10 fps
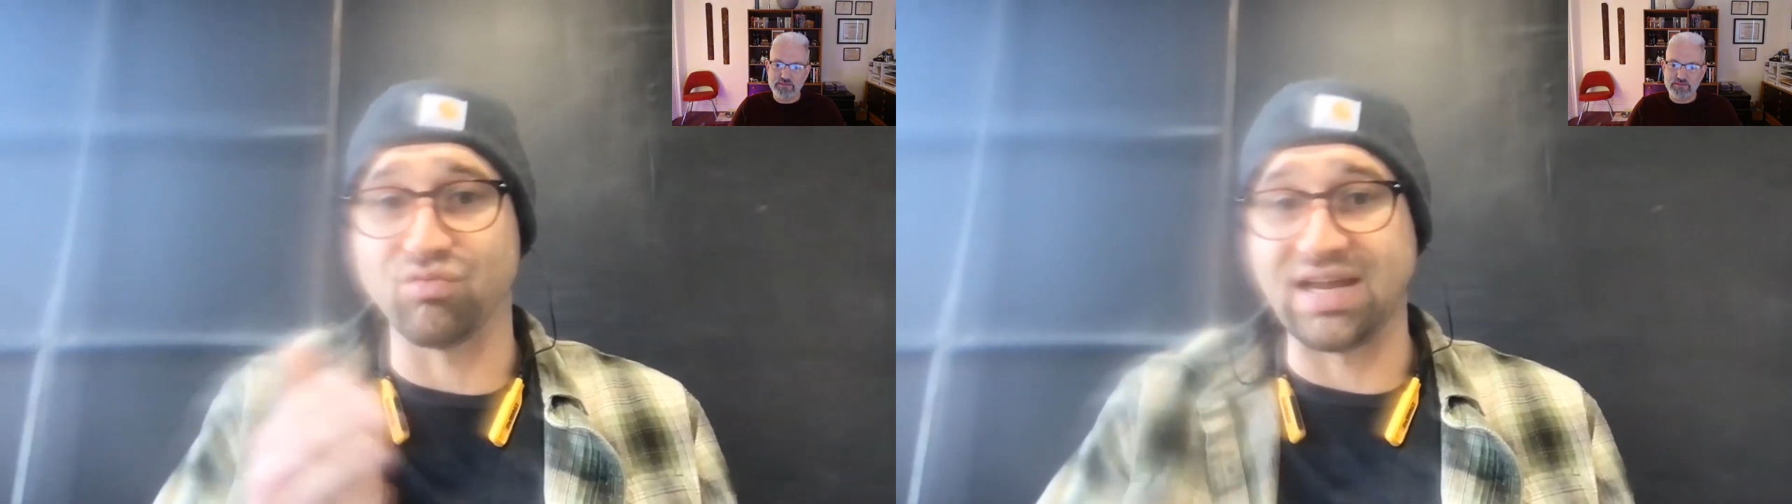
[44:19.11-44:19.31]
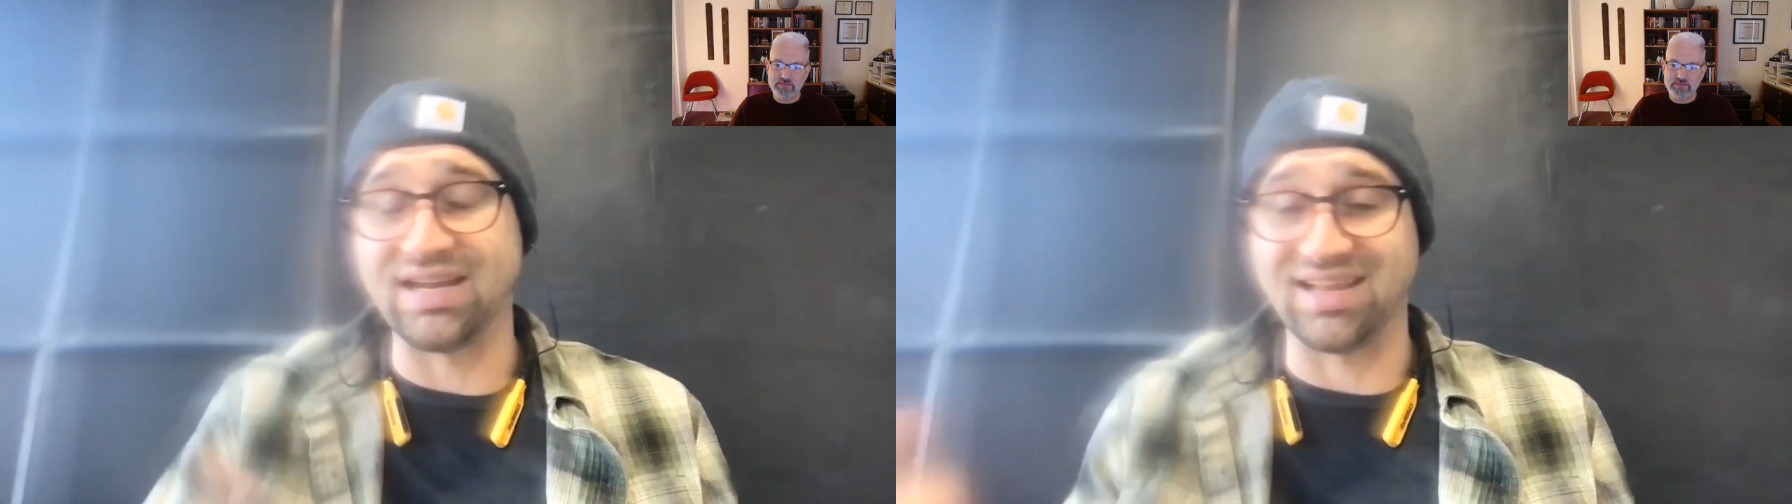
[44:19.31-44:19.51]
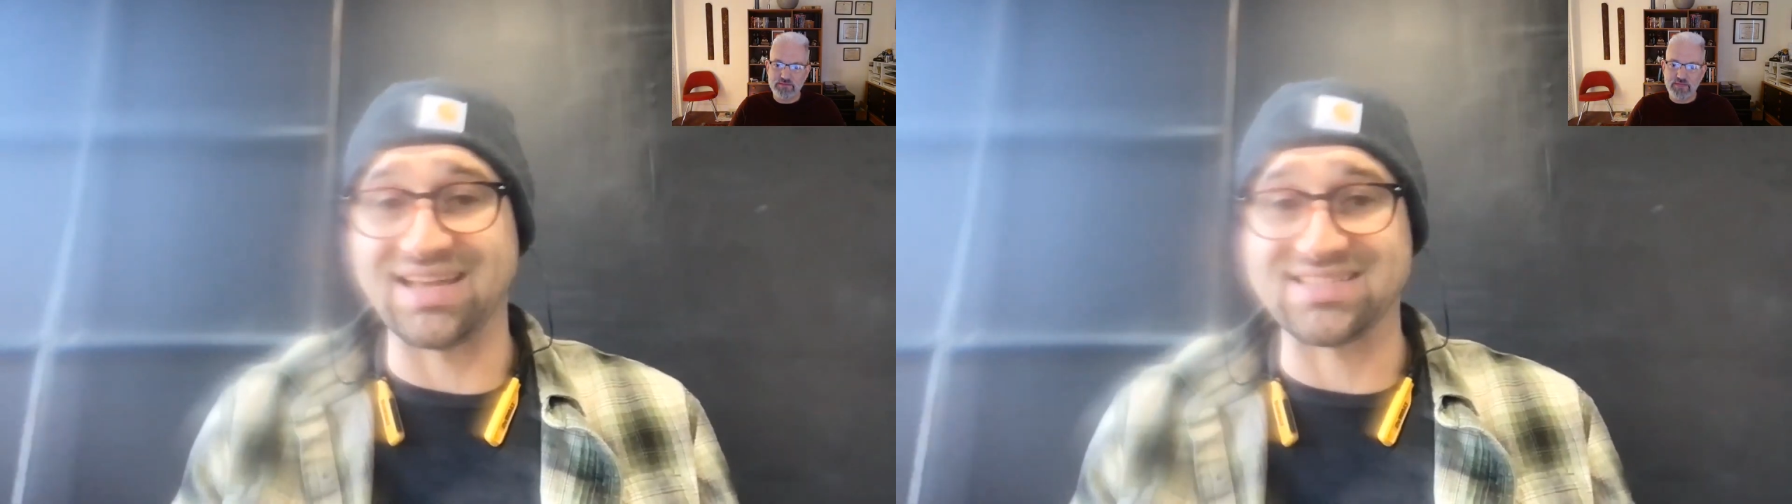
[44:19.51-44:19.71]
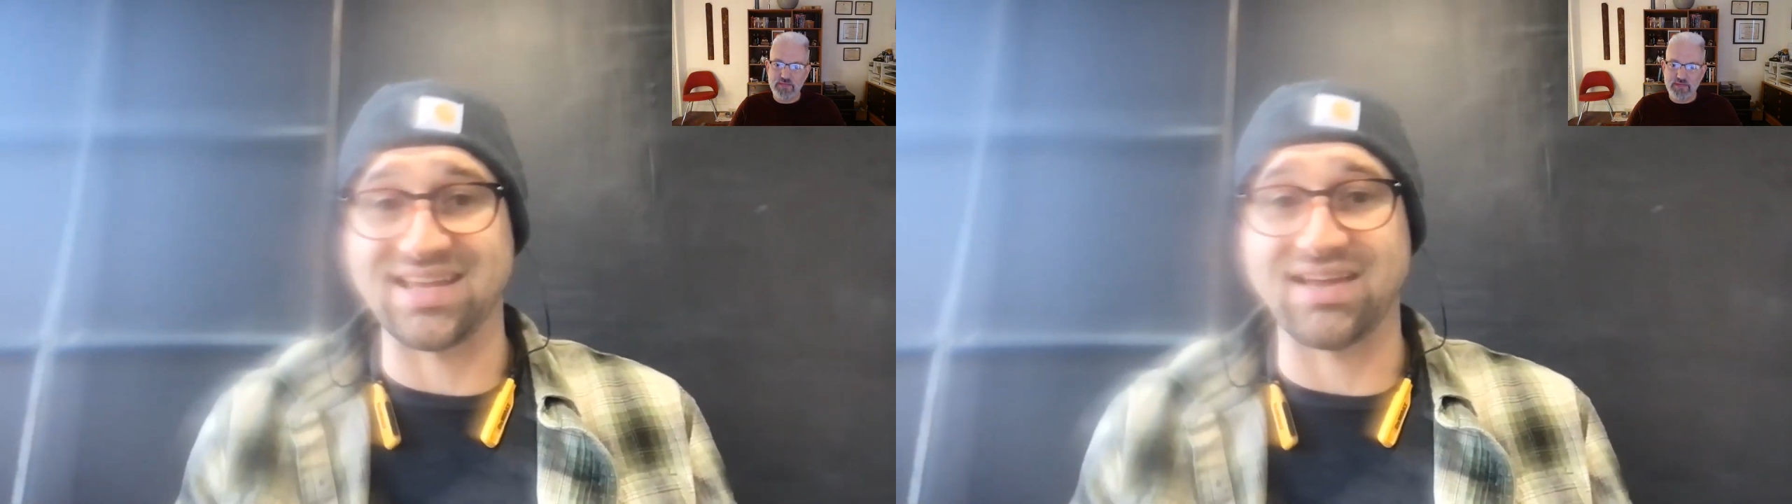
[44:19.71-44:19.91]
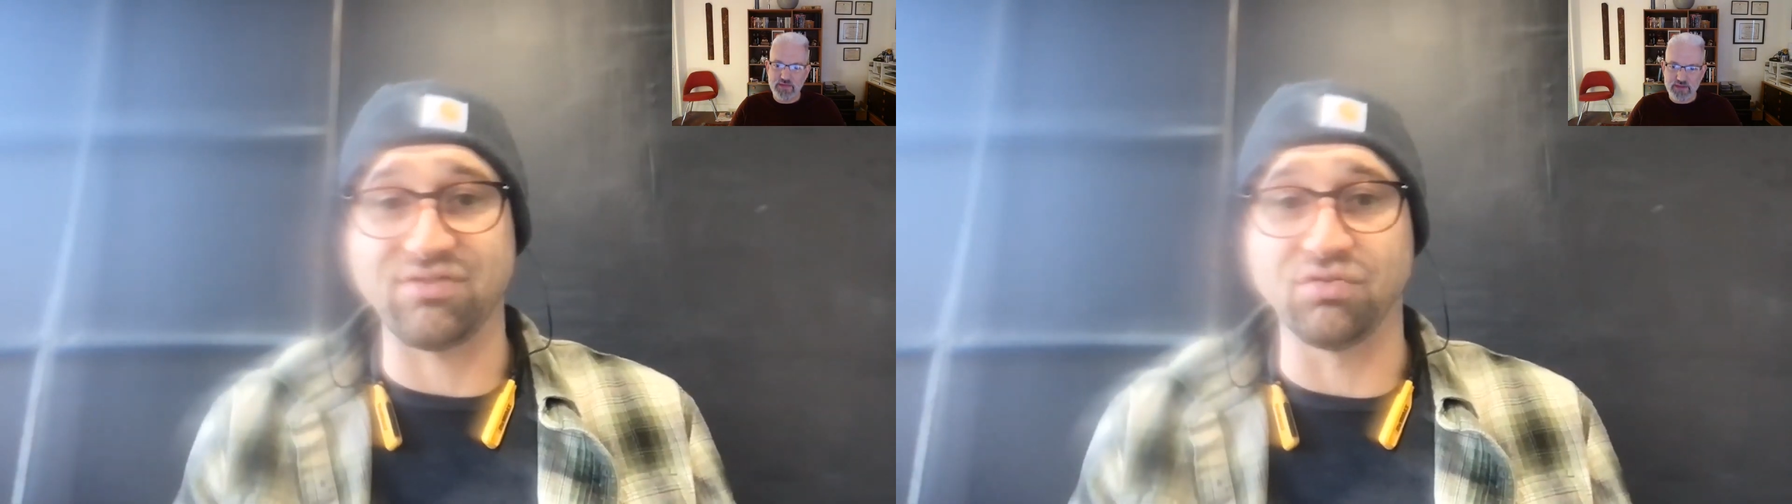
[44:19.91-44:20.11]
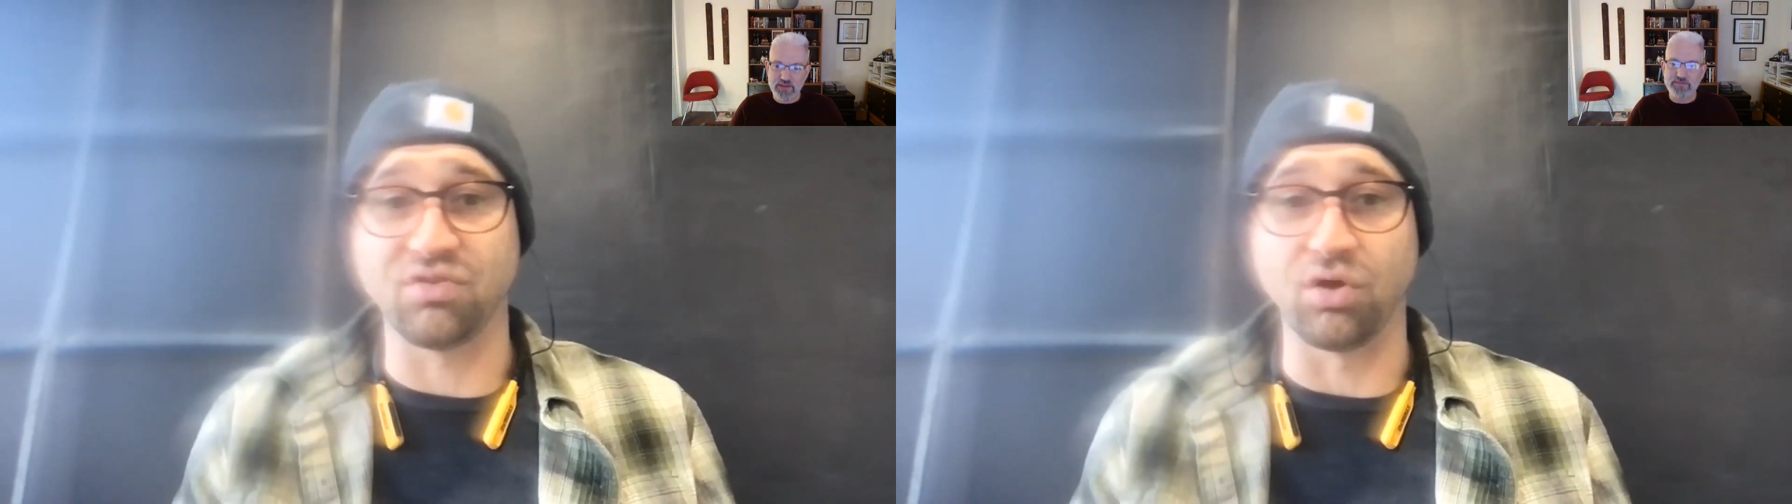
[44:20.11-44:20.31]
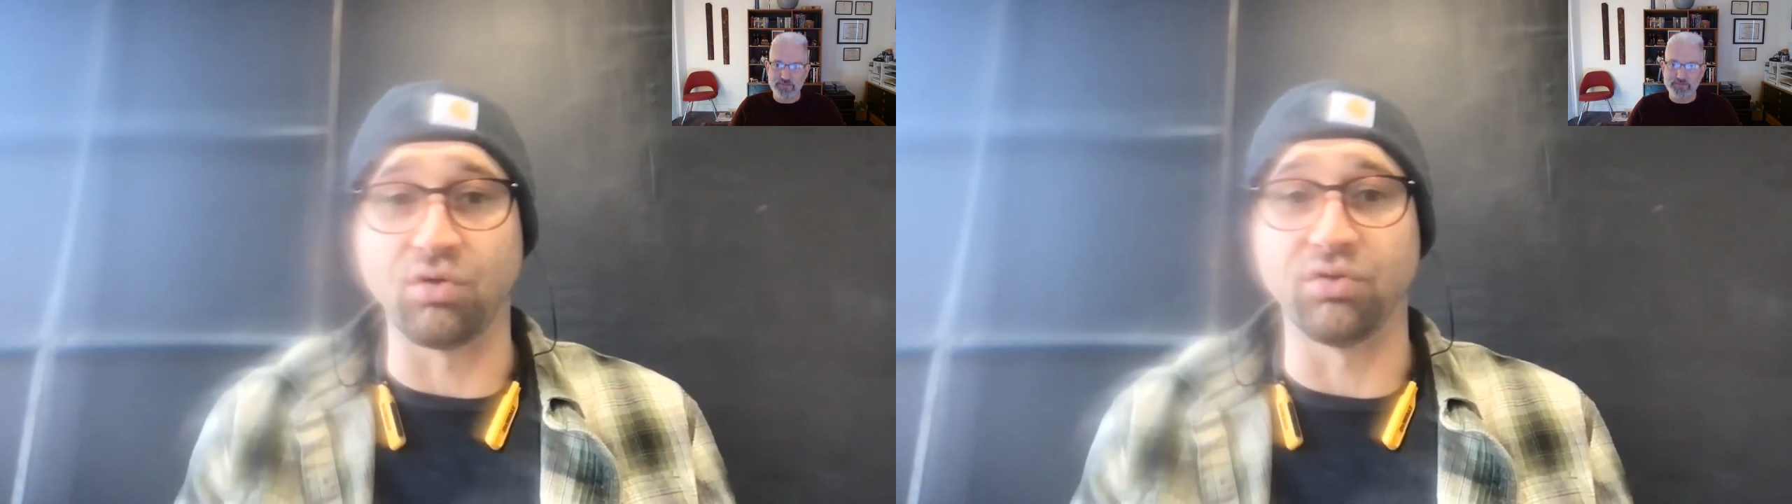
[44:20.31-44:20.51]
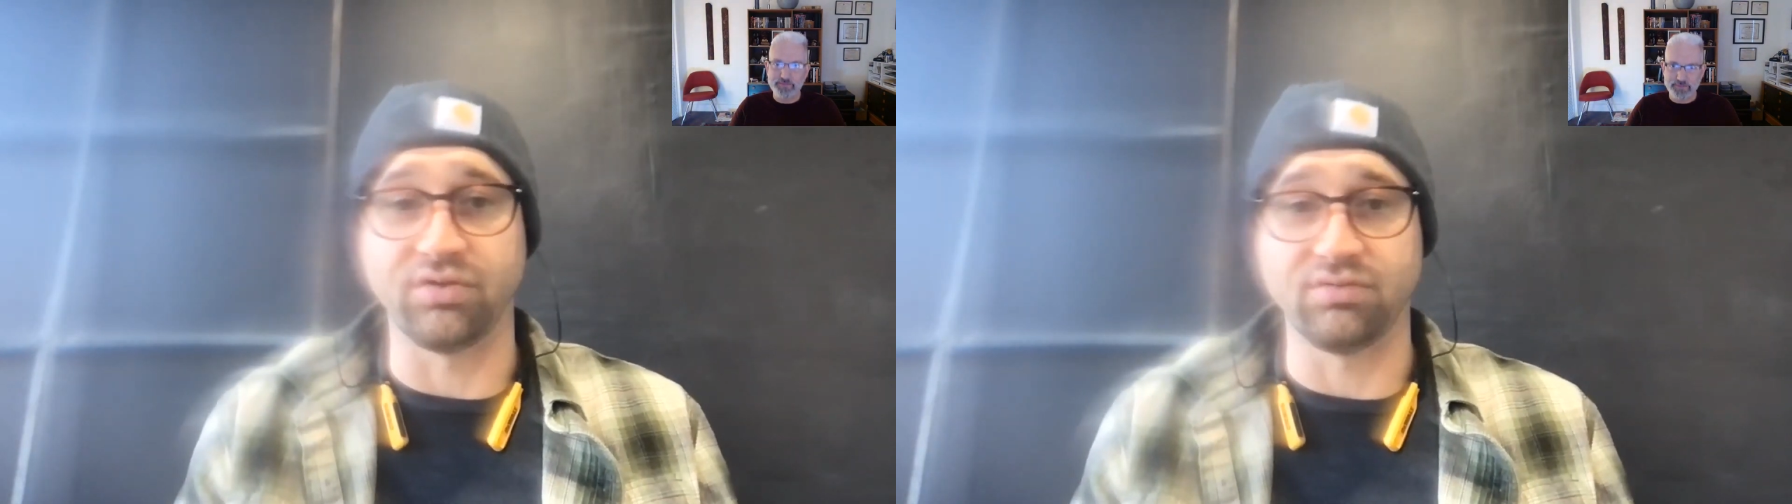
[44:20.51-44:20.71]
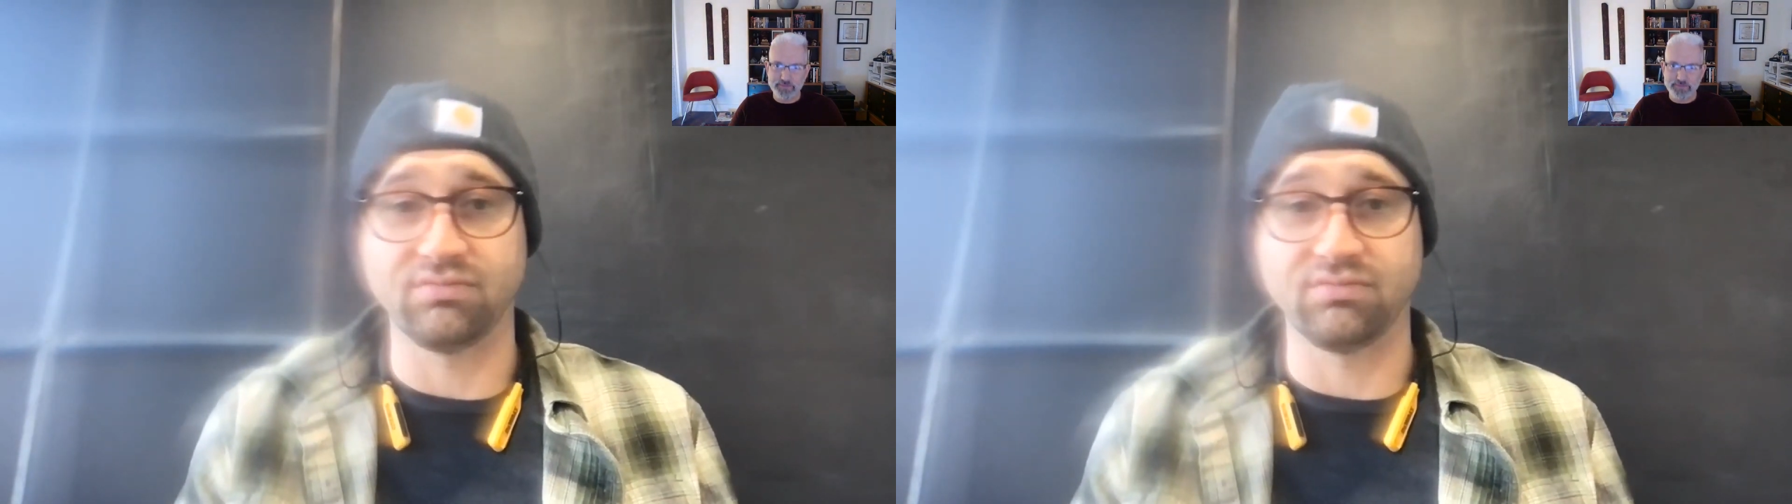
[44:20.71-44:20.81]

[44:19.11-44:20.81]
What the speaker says: red glass, they have to use gold.